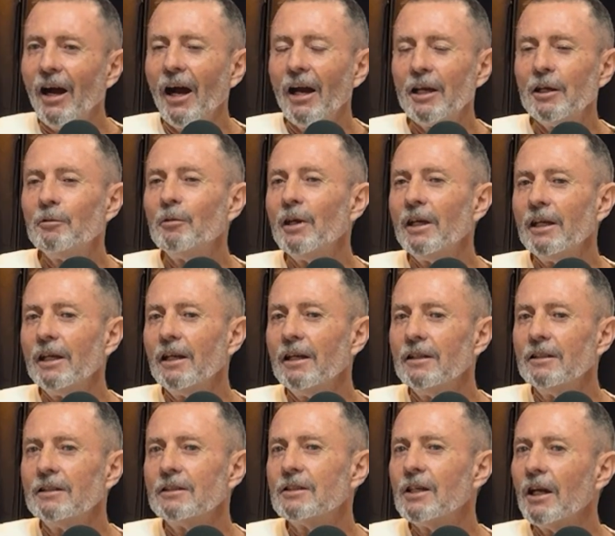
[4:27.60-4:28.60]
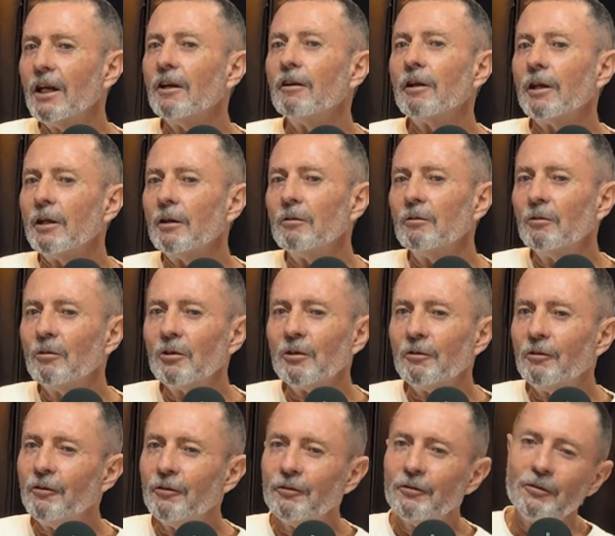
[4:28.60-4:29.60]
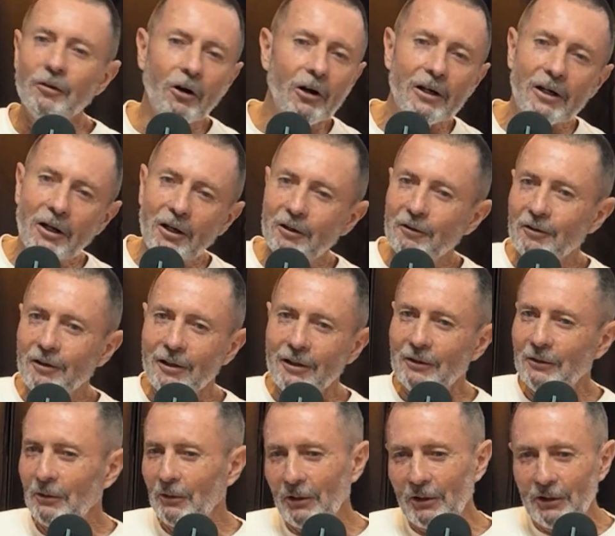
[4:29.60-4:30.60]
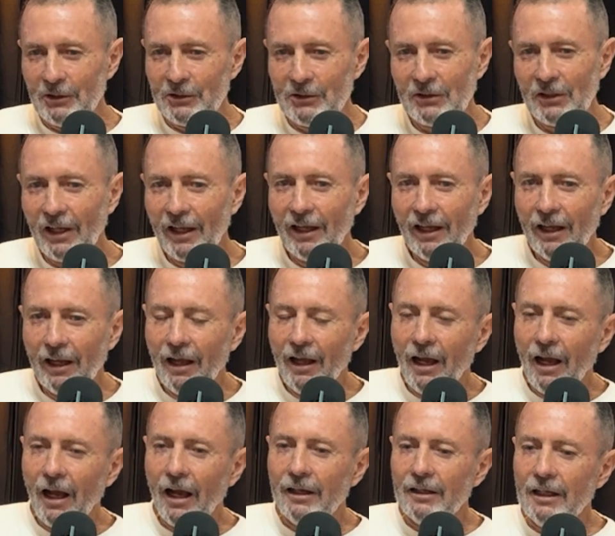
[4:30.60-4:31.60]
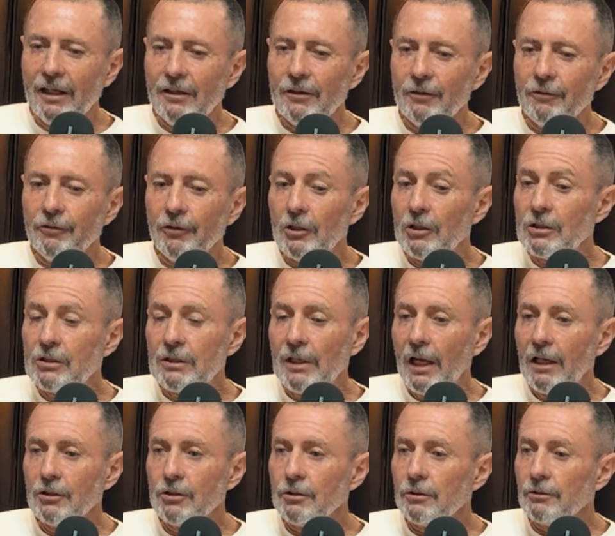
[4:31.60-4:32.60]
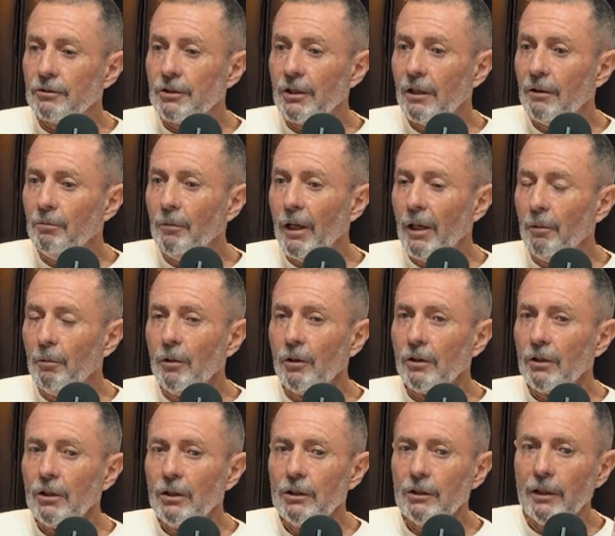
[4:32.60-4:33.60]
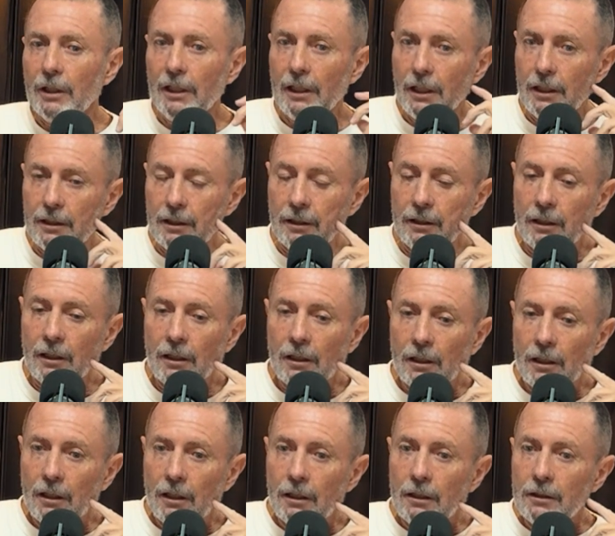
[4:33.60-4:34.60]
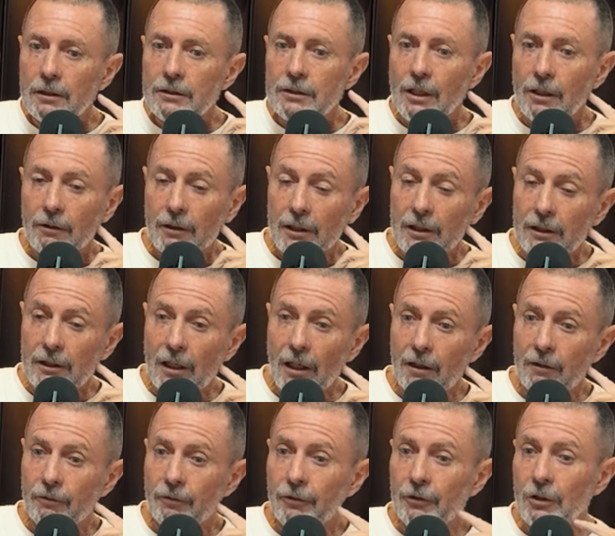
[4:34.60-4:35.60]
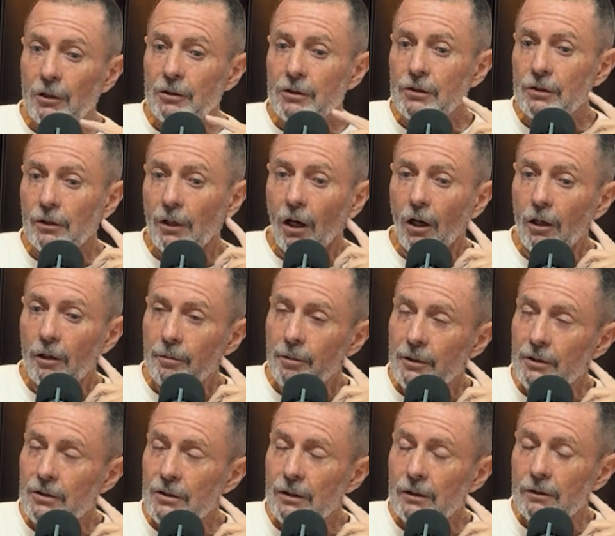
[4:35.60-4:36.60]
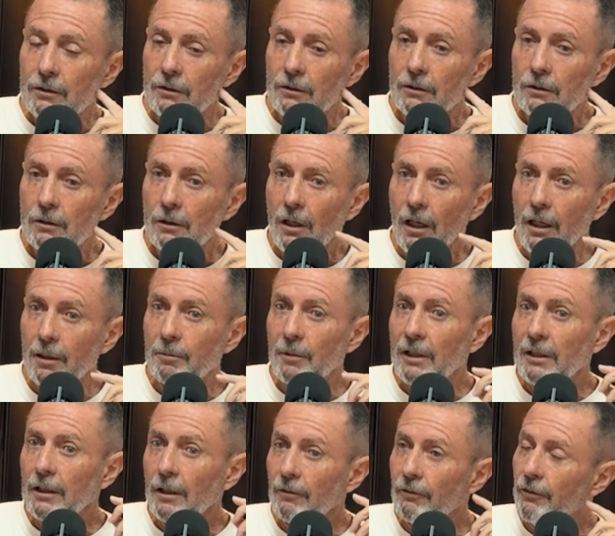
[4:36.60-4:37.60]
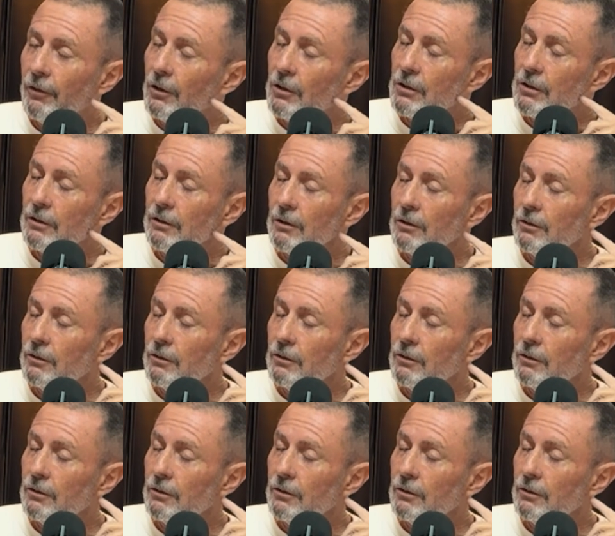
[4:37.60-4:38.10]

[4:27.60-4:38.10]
AB and Terry would fight over it and all this. And then the first nationals at Mount Maunganui, and Terry came first in the Opens and AB came first in the